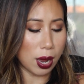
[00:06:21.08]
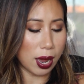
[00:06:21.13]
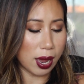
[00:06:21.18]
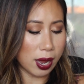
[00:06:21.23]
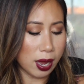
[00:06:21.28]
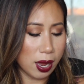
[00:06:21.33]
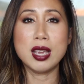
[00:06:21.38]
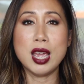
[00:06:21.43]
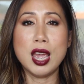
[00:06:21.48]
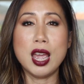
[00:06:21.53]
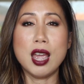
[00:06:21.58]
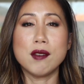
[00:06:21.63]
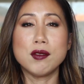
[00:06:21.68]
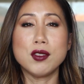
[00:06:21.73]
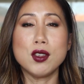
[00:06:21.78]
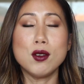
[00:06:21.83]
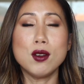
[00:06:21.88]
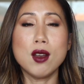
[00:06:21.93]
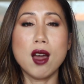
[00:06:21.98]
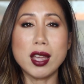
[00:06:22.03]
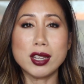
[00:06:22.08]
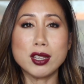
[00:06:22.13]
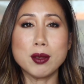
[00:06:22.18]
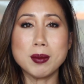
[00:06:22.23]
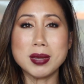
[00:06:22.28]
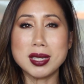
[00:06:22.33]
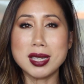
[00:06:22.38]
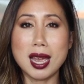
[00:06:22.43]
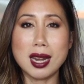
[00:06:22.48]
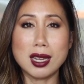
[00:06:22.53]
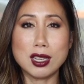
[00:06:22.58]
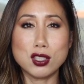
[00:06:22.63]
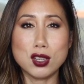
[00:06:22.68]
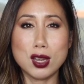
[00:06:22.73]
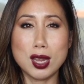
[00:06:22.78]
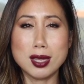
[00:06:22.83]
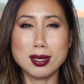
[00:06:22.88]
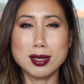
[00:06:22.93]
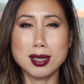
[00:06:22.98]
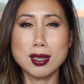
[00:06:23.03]
it. If you like the metallic
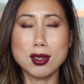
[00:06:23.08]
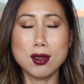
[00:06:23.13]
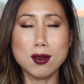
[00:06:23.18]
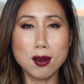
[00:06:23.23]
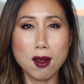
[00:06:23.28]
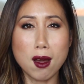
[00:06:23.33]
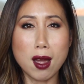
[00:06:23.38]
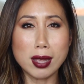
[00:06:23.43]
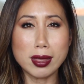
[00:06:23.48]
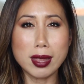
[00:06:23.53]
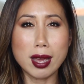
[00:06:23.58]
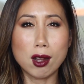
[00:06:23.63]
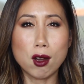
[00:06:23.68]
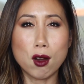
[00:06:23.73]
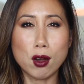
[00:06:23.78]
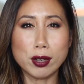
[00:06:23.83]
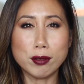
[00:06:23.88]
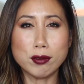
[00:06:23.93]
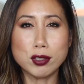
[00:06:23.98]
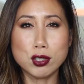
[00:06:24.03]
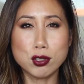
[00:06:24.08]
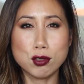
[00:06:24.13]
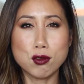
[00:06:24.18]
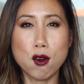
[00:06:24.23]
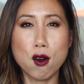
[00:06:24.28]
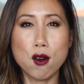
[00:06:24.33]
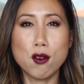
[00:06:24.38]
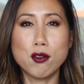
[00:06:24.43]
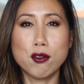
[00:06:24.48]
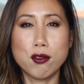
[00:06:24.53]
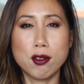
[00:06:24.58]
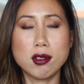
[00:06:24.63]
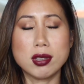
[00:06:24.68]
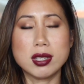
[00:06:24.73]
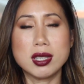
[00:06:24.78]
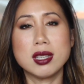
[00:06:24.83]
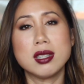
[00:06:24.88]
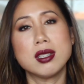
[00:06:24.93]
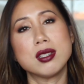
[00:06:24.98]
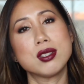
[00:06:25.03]
sheens and you like that kind of strong
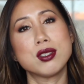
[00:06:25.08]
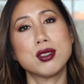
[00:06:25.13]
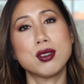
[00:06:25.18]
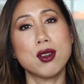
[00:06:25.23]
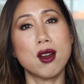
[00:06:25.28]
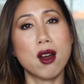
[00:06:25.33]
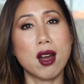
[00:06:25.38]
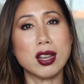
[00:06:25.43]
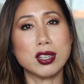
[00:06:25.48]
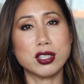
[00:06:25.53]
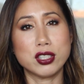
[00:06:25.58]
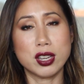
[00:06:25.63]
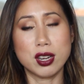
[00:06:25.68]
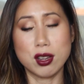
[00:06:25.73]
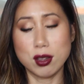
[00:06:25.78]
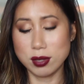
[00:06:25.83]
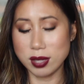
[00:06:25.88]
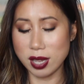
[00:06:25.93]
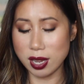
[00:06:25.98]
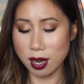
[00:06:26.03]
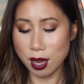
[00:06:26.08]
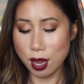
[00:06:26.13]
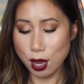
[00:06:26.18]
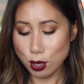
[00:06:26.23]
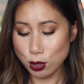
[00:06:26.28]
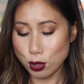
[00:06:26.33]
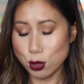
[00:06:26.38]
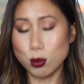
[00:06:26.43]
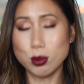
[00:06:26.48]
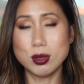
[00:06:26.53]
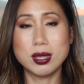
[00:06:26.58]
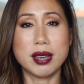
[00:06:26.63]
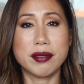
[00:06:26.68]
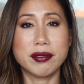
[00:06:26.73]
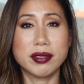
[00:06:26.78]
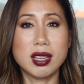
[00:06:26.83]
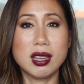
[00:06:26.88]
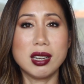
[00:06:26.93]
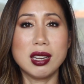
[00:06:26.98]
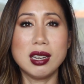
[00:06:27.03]
frostiness to your eyeshadows, then you'll
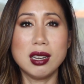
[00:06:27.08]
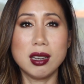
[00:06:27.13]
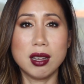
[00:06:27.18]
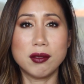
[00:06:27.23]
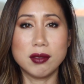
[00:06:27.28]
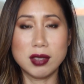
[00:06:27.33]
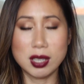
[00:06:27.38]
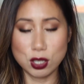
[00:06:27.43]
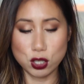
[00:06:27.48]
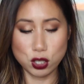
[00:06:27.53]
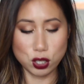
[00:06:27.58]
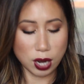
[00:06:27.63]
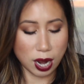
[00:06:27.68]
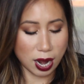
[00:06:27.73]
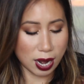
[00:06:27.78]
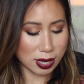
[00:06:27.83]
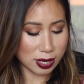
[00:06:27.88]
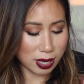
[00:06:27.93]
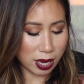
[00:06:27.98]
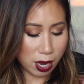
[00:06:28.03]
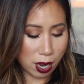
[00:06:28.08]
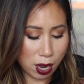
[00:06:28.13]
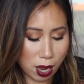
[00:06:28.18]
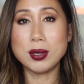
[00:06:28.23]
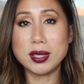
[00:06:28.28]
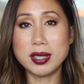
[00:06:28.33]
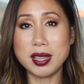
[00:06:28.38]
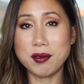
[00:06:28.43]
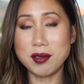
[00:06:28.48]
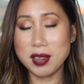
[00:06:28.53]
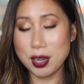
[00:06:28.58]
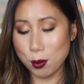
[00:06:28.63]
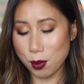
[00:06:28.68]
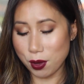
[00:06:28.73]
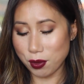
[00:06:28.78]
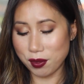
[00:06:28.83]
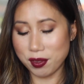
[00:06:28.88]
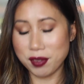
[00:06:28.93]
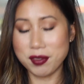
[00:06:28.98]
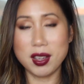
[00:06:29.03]
definitely love this shade. It was definitely
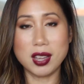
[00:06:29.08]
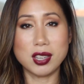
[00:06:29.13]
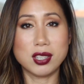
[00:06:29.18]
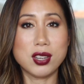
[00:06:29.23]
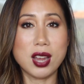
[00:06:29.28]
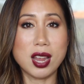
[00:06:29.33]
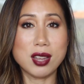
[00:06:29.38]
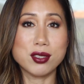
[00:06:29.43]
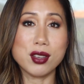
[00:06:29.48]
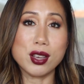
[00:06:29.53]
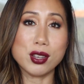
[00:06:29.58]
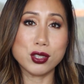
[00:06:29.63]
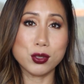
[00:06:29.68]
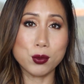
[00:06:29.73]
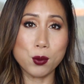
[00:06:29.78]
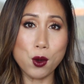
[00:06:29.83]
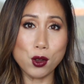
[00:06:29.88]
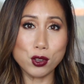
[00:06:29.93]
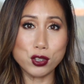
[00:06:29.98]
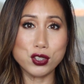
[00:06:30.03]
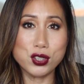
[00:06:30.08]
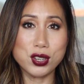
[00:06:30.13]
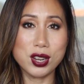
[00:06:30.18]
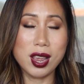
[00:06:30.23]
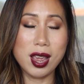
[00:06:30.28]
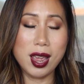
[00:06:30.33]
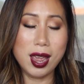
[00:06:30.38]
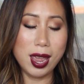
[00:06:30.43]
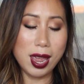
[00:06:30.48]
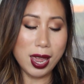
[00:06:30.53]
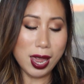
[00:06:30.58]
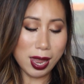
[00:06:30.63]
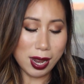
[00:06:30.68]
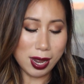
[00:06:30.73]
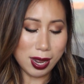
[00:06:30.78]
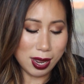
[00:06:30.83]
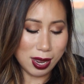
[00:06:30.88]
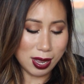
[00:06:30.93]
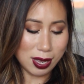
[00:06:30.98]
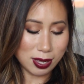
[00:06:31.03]
one of the first shades I swatched
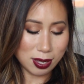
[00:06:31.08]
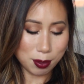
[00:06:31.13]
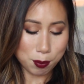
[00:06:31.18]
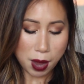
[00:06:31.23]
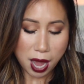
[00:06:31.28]
in this